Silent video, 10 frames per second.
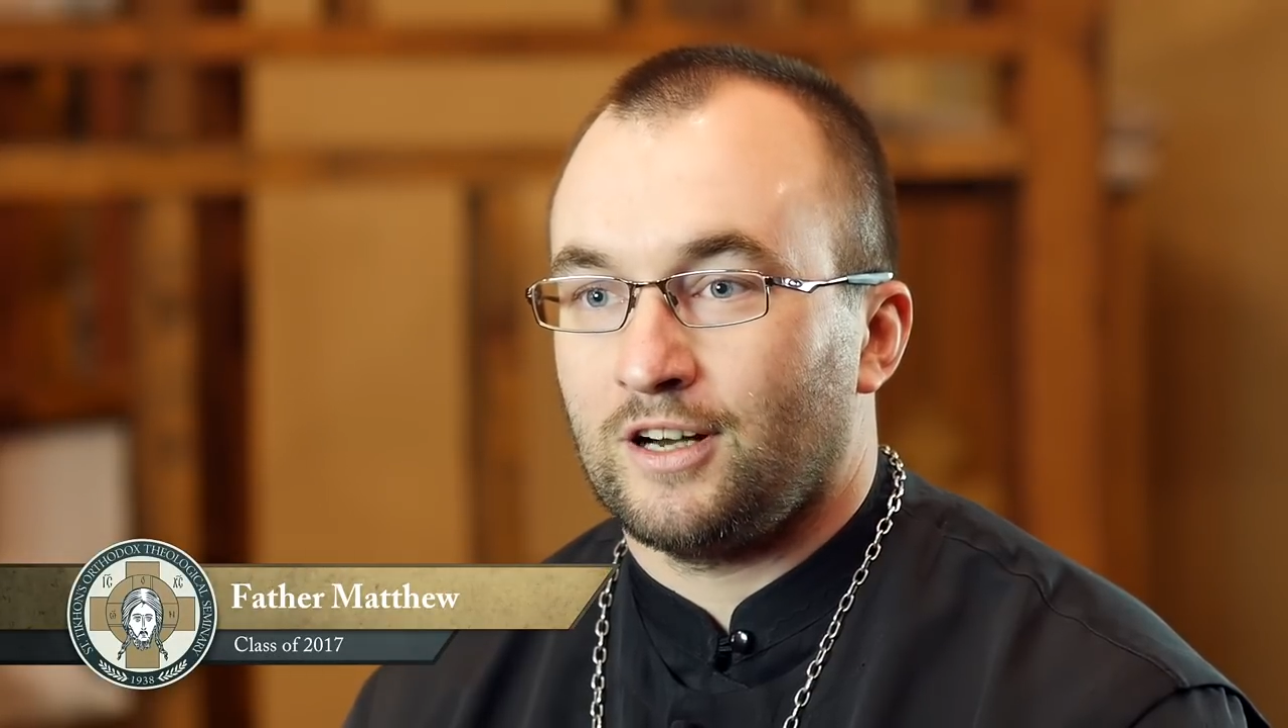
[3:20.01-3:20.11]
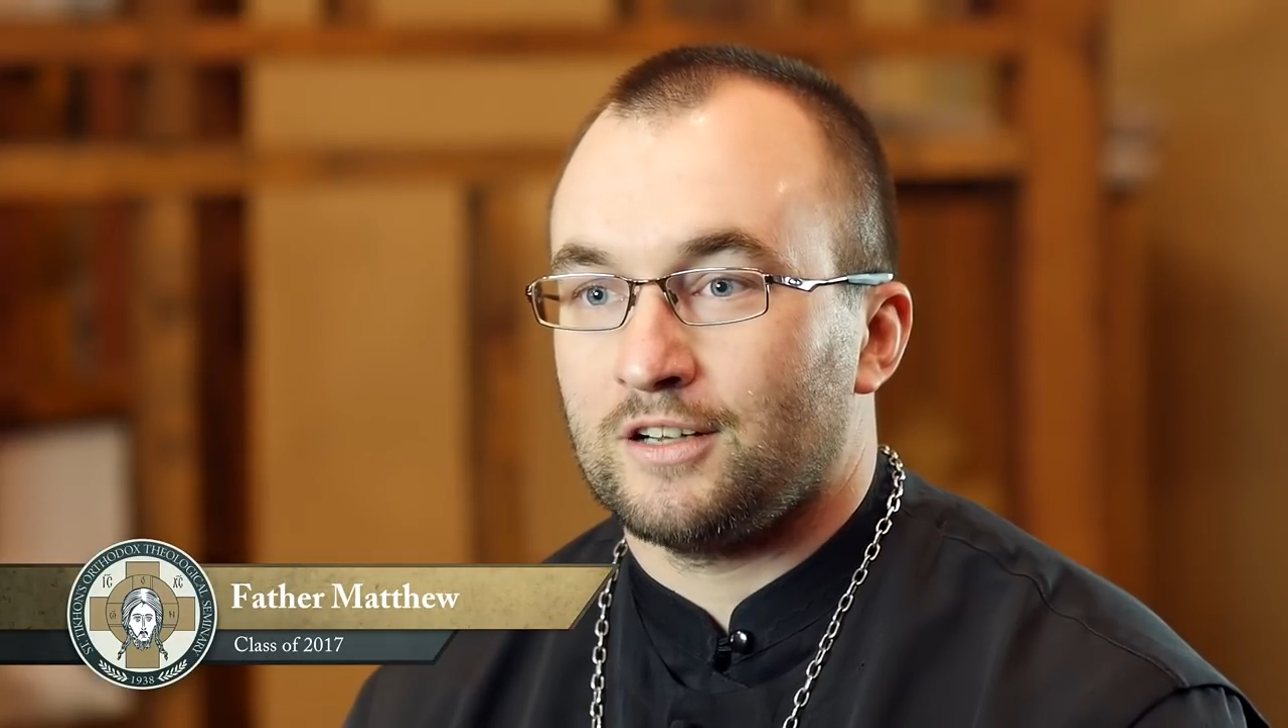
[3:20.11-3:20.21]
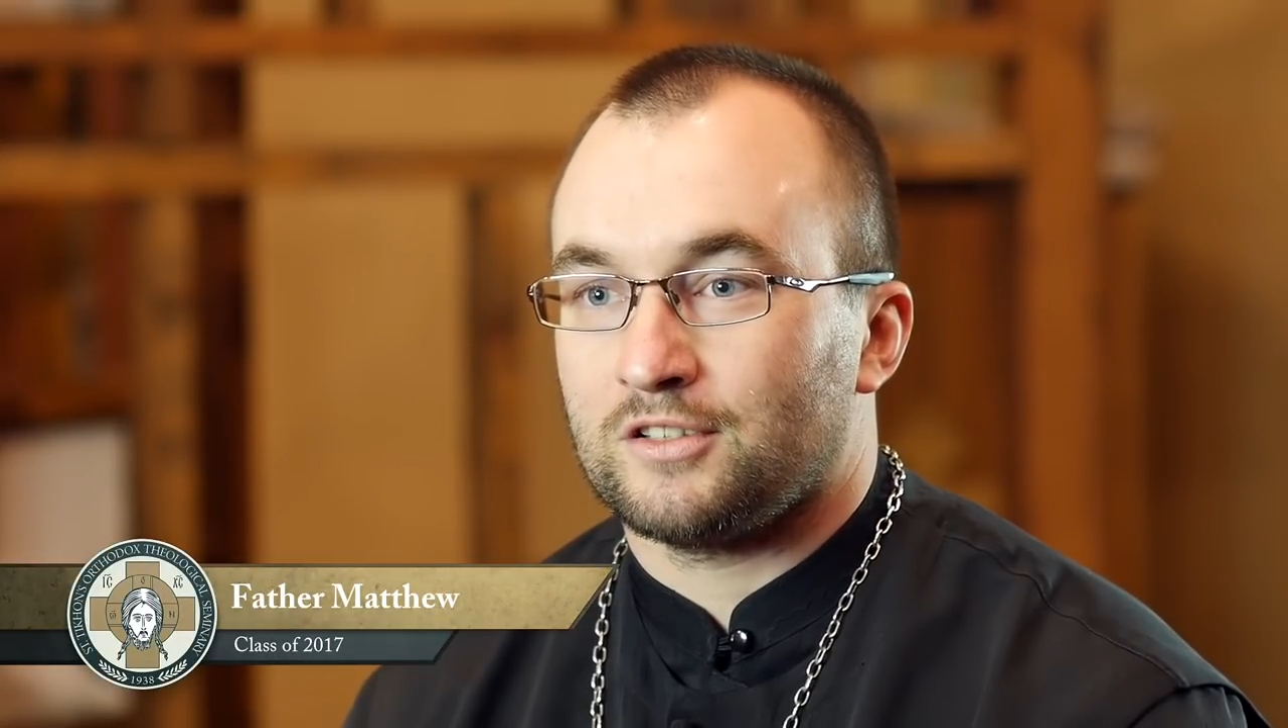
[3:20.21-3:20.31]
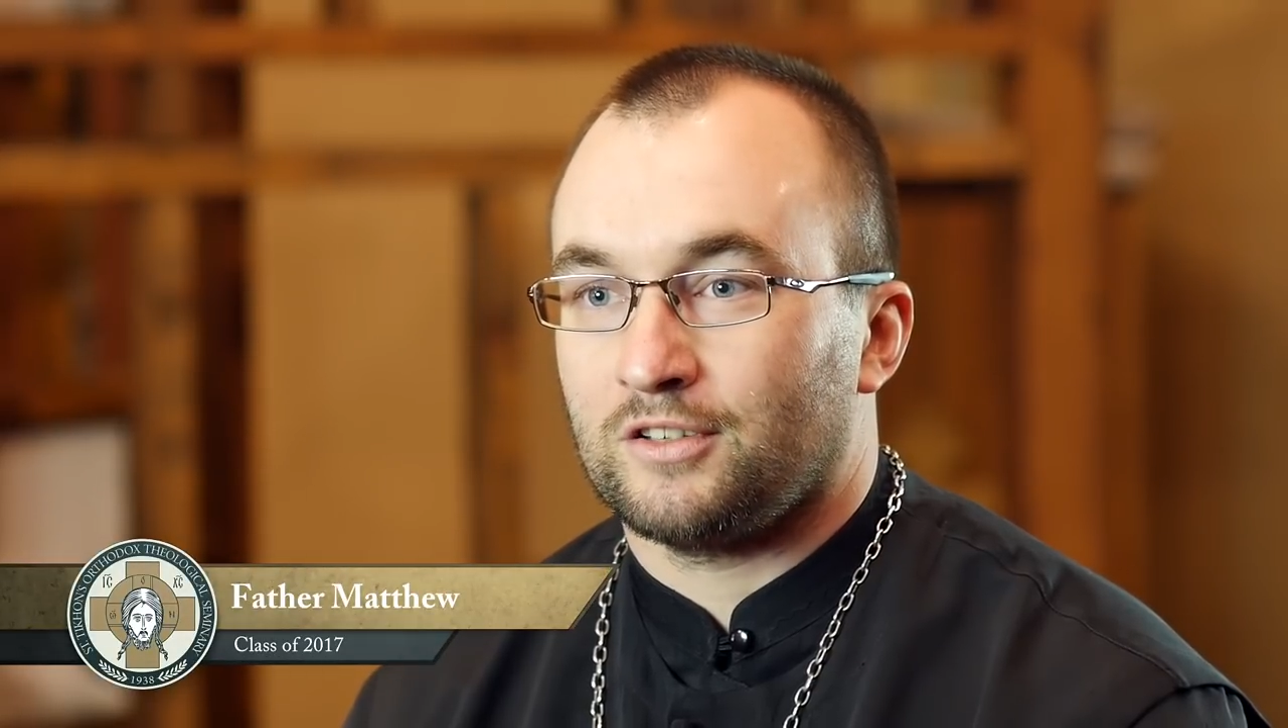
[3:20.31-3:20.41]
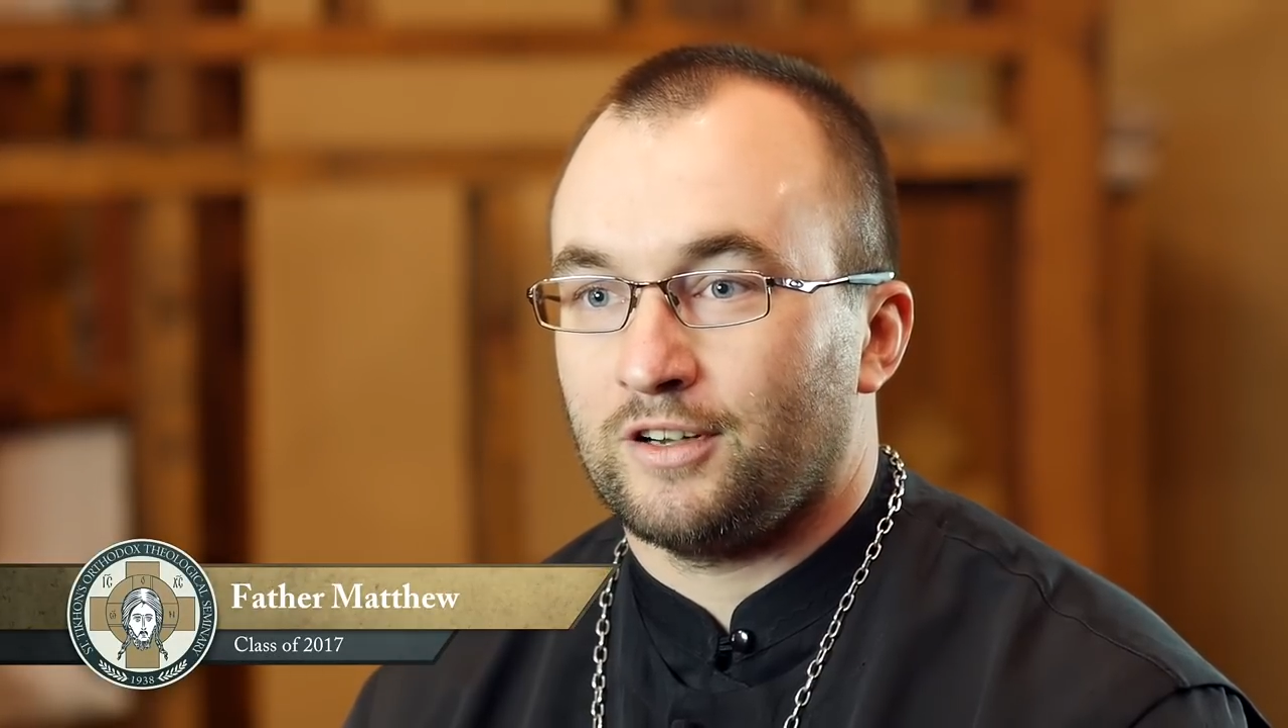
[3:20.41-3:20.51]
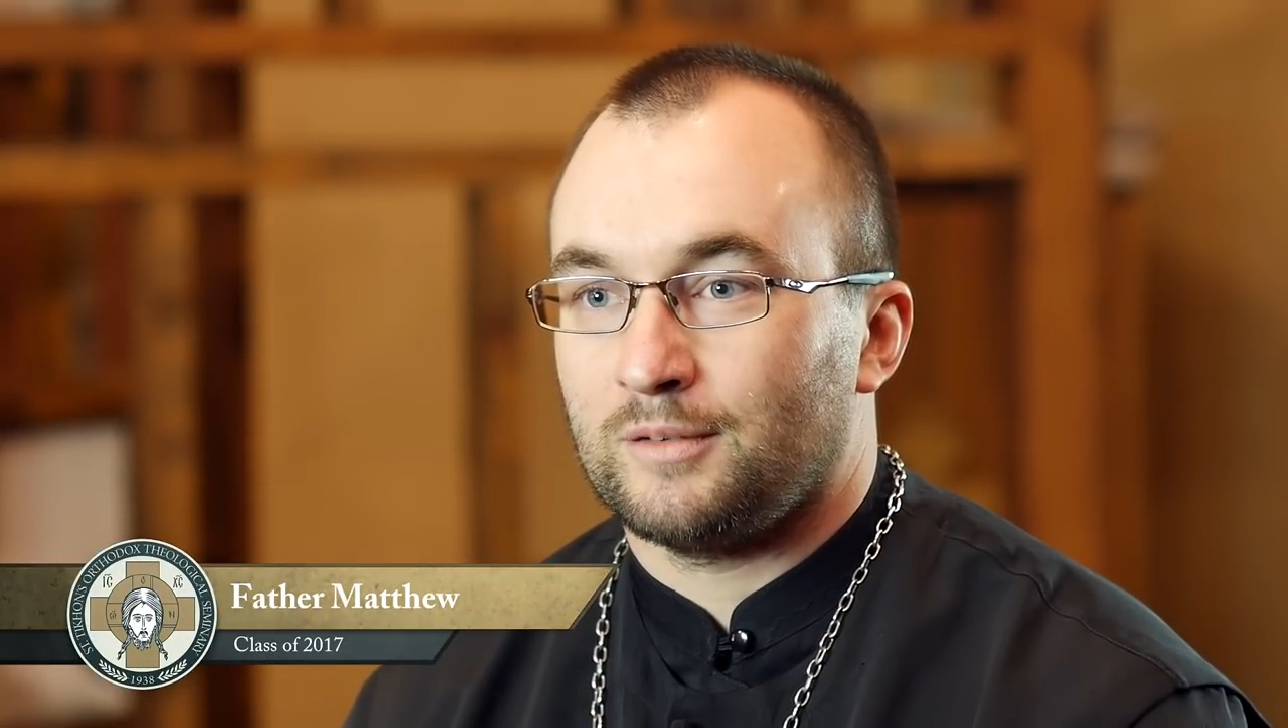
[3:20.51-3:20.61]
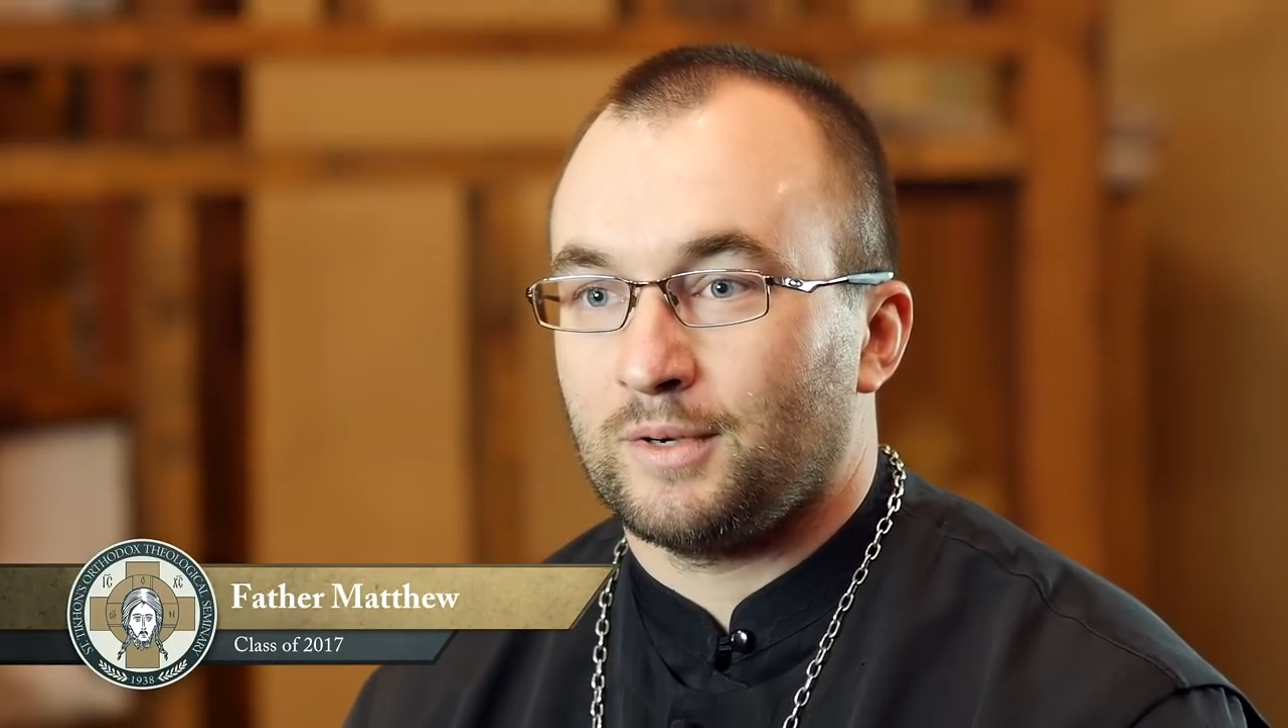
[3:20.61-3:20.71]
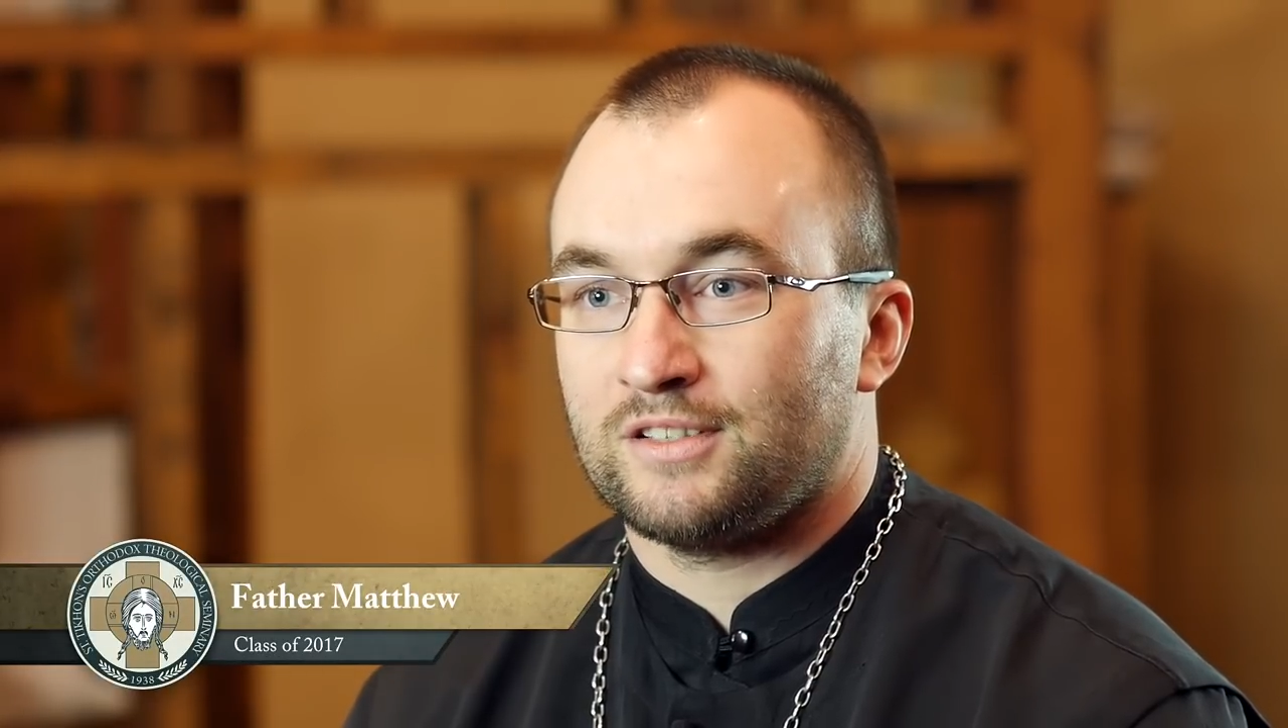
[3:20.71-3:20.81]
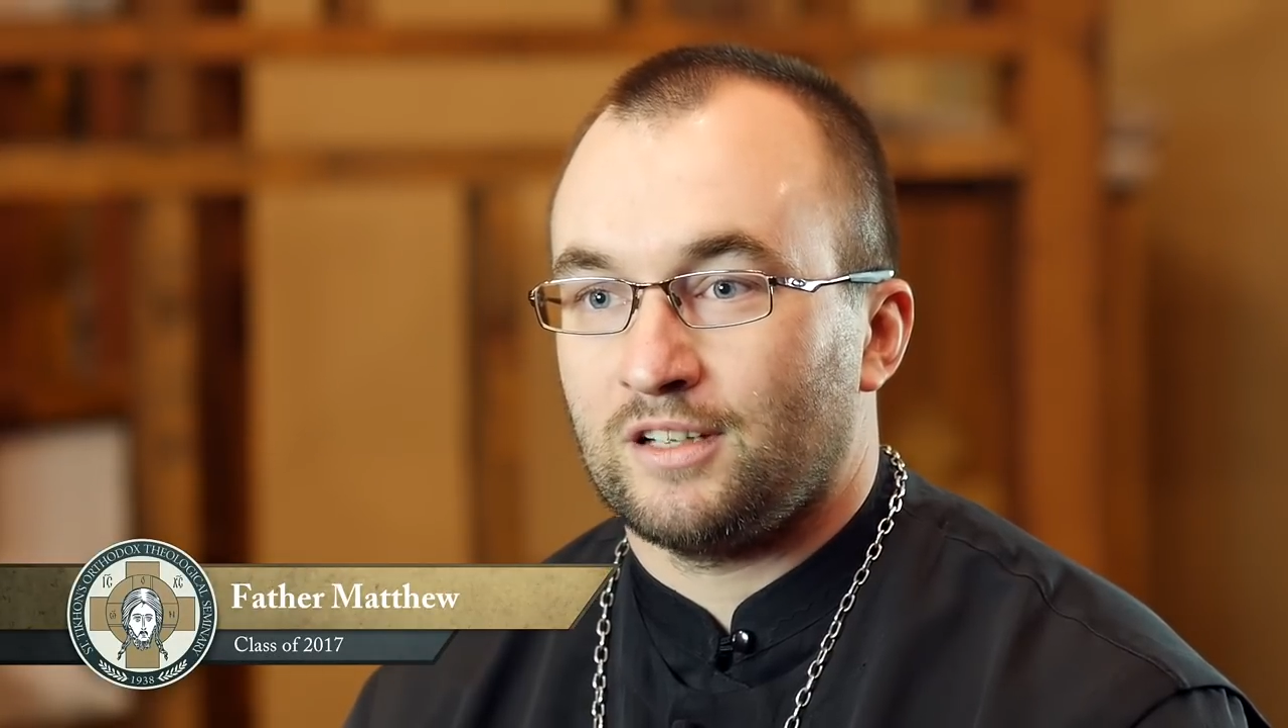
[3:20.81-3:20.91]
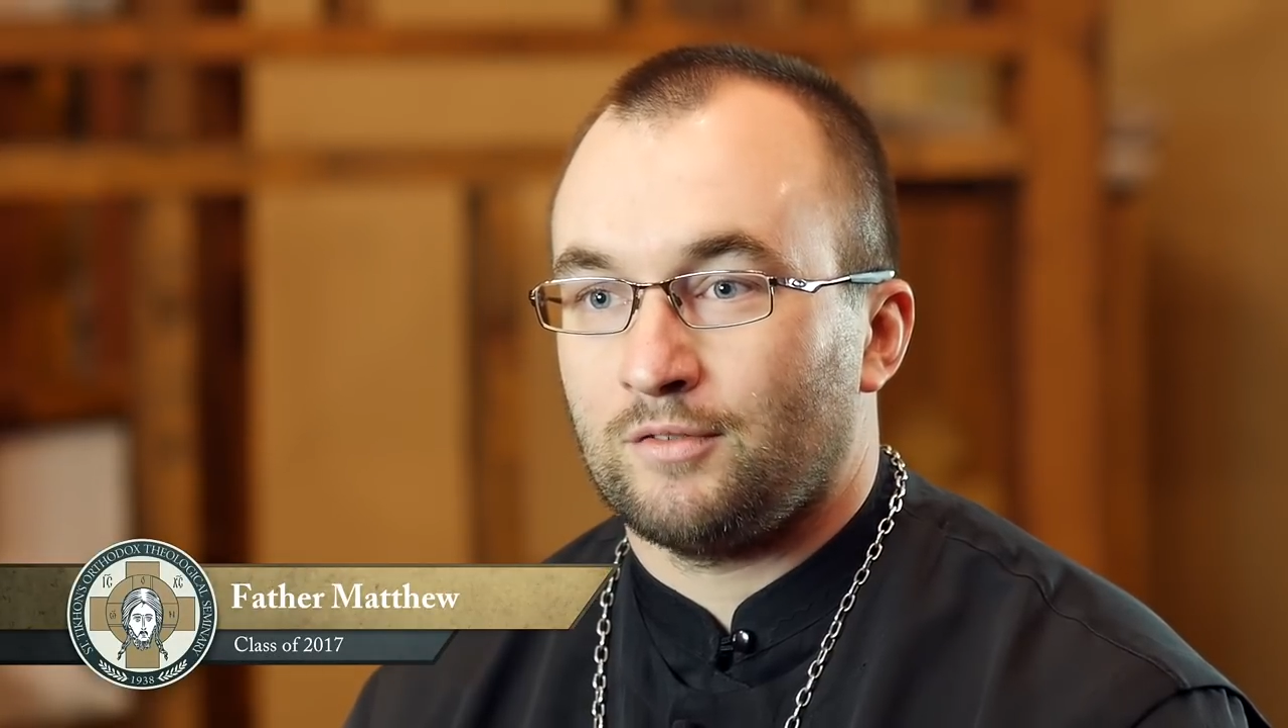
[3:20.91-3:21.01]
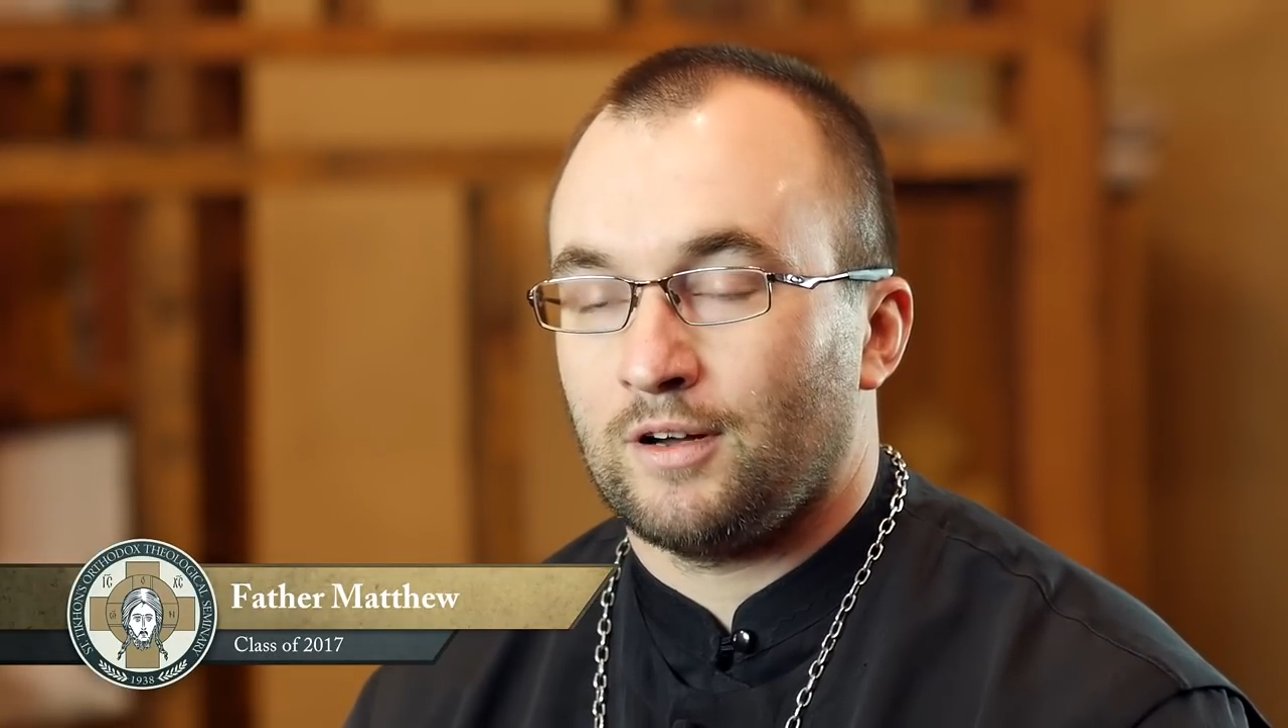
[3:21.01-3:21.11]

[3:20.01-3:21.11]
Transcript: consecrated by St.